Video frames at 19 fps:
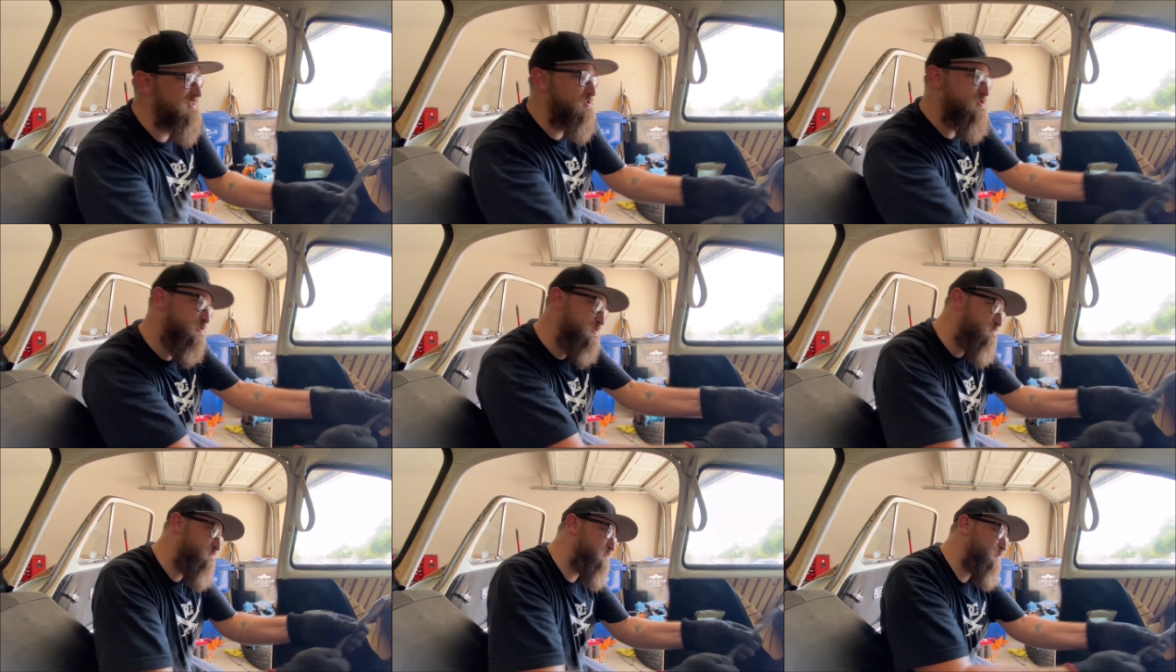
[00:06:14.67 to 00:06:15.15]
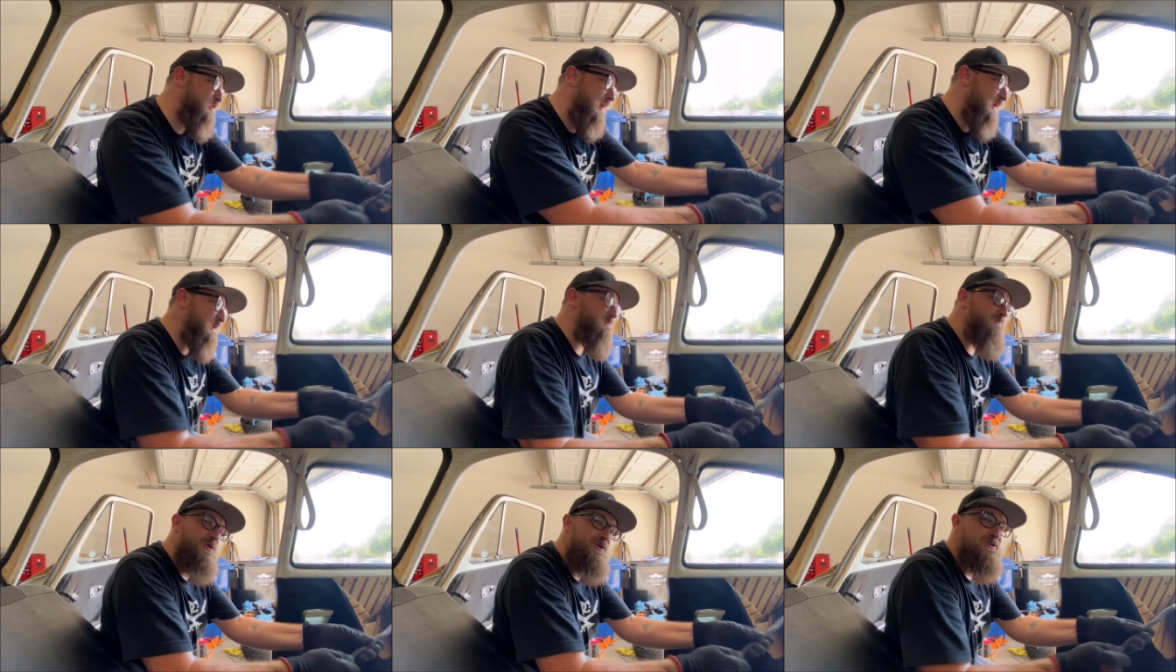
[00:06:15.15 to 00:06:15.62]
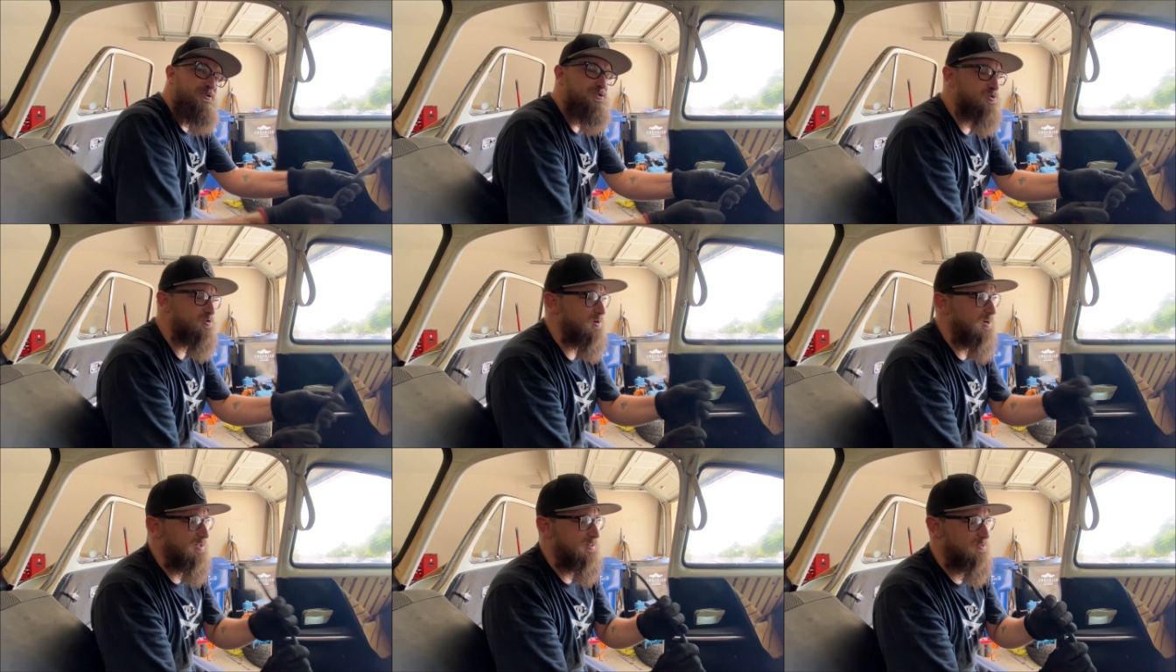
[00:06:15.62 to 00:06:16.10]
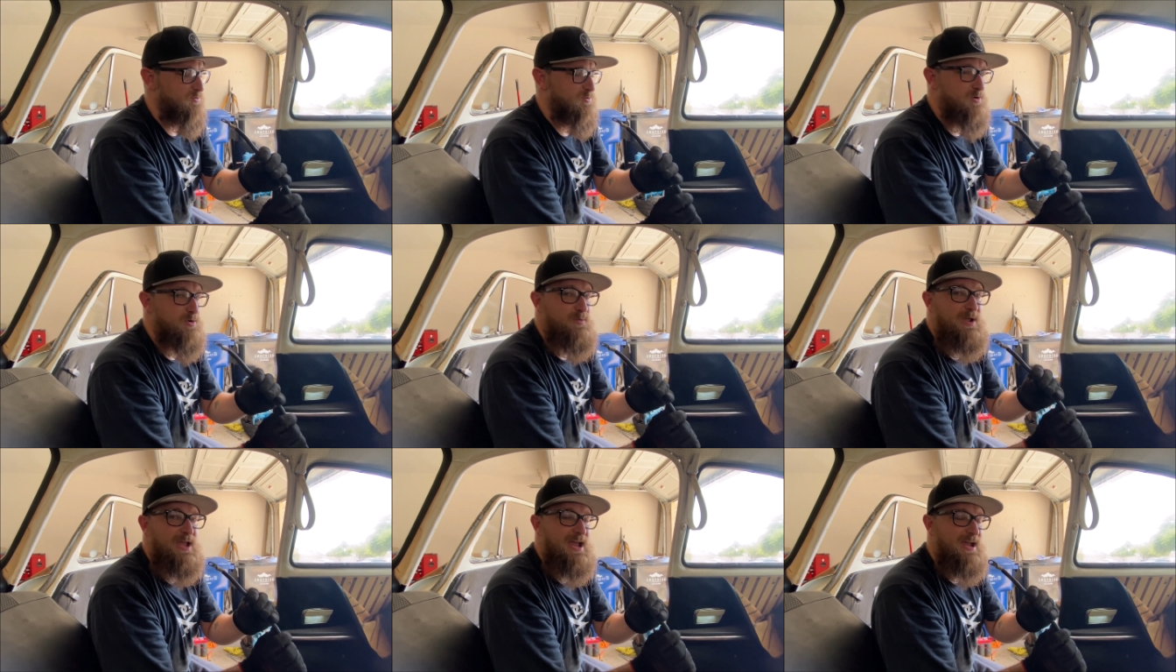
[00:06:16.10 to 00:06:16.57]
of just trying to push straight
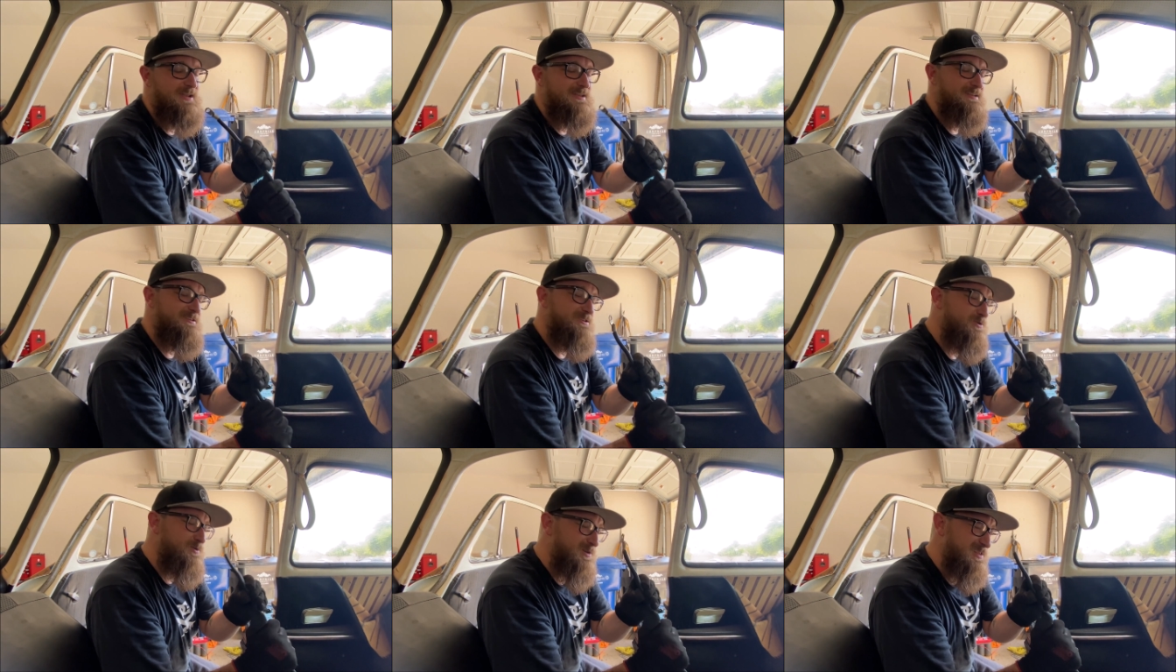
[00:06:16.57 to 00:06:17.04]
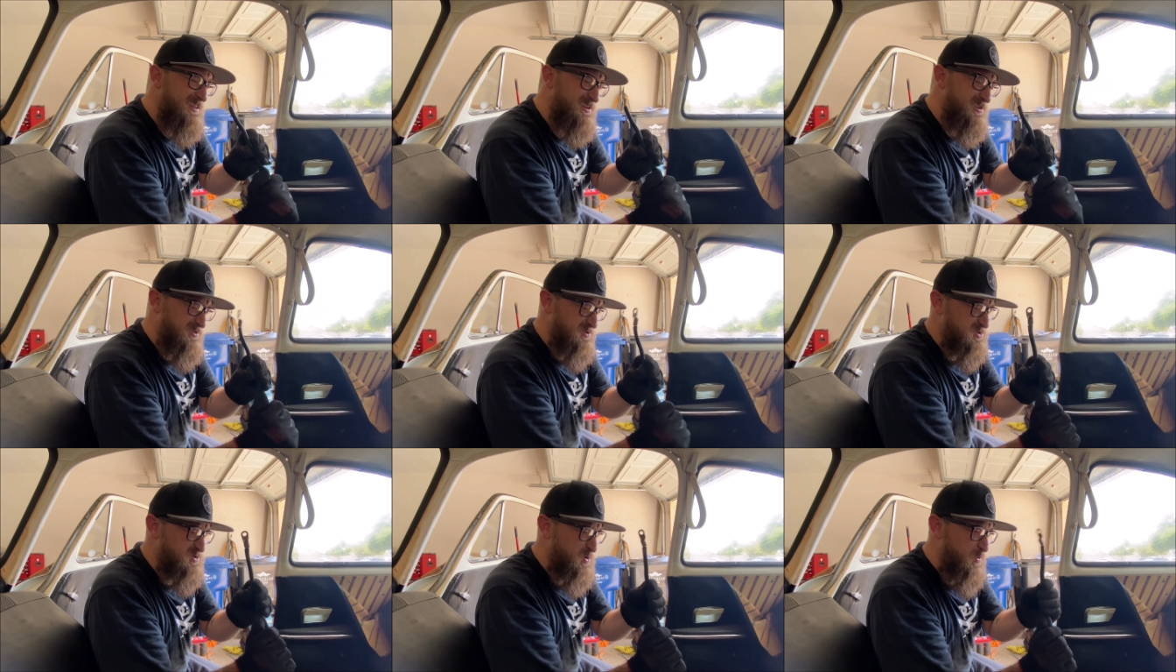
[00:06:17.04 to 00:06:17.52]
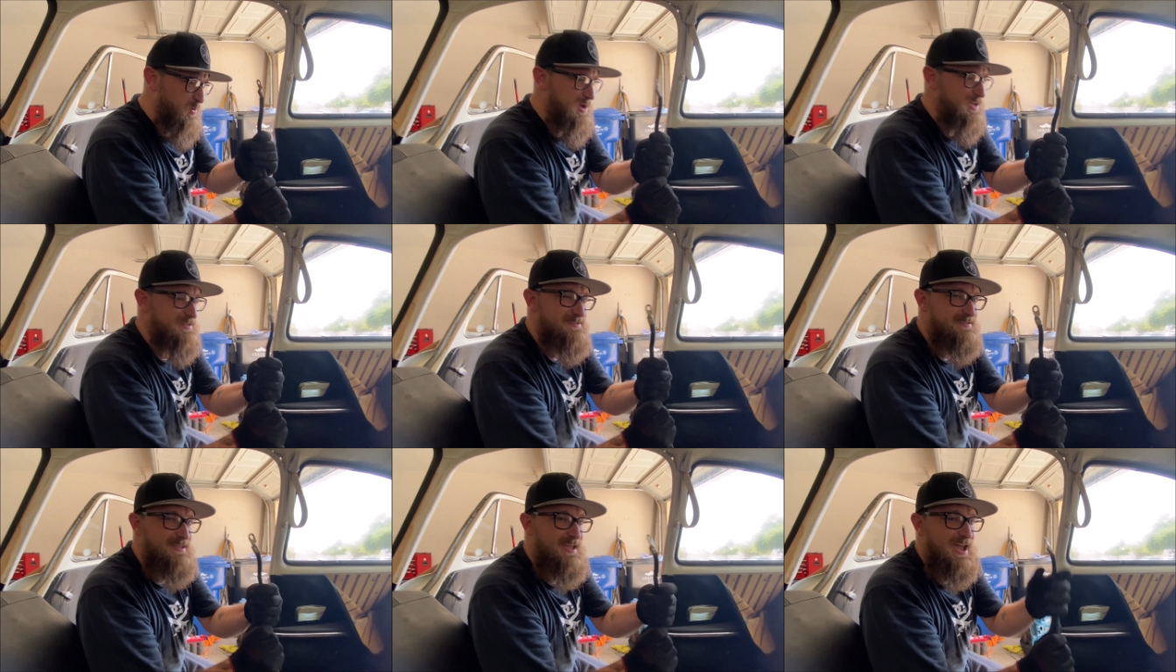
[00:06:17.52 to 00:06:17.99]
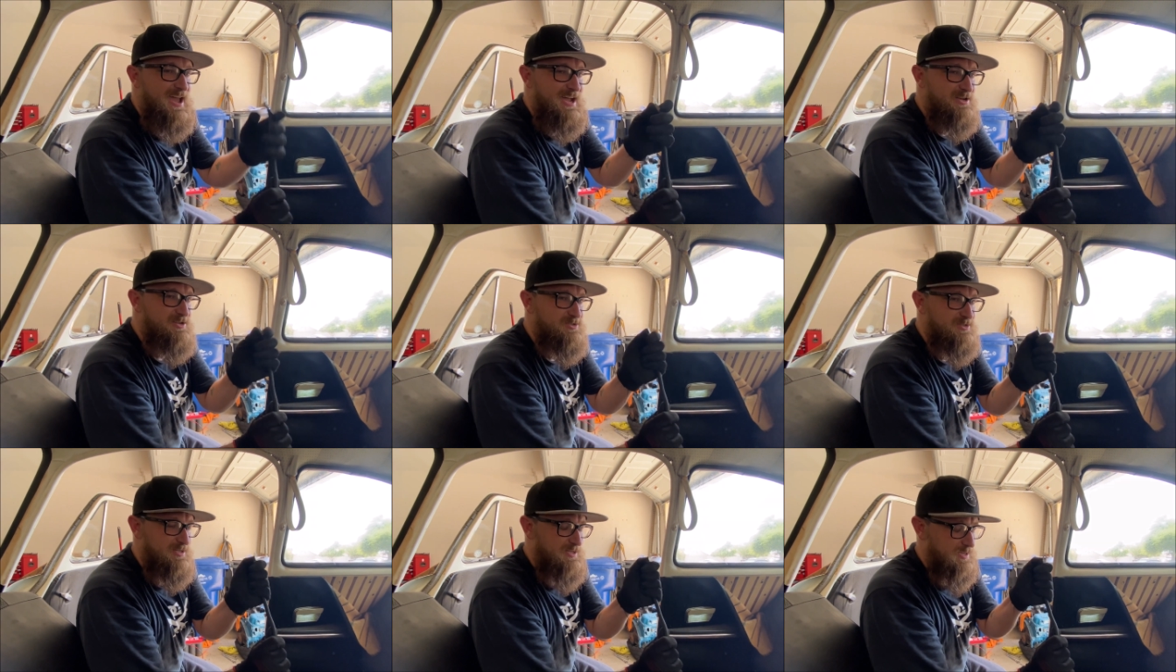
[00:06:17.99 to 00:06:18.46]
through, we had to do a little twist to
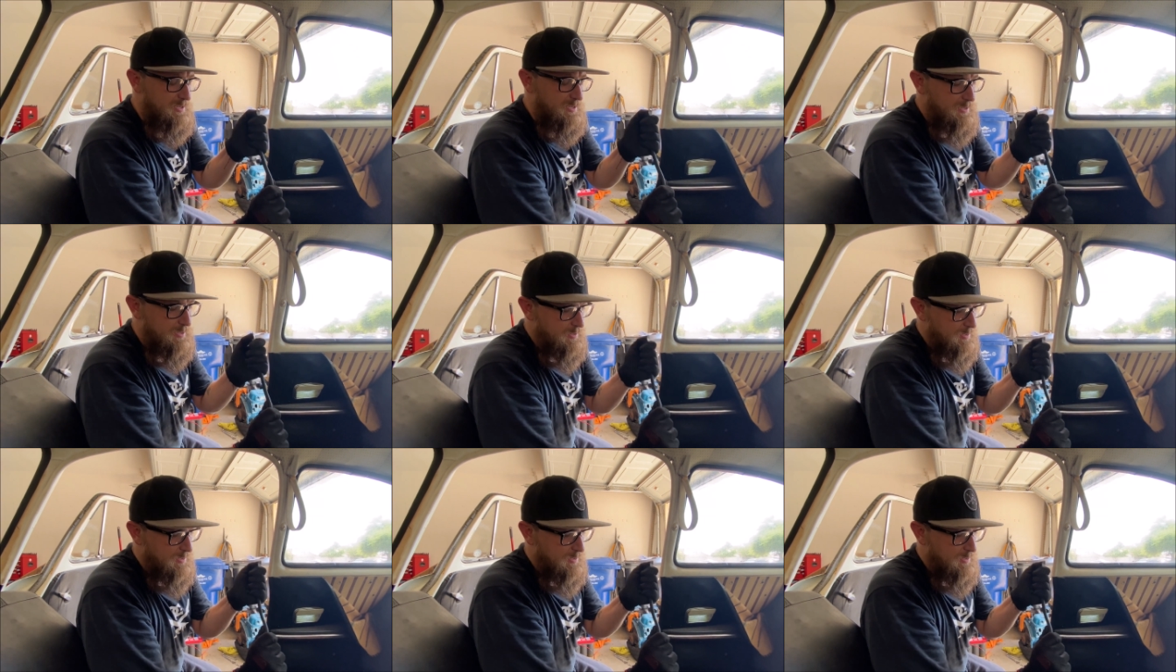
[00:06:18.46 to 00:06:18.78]
actually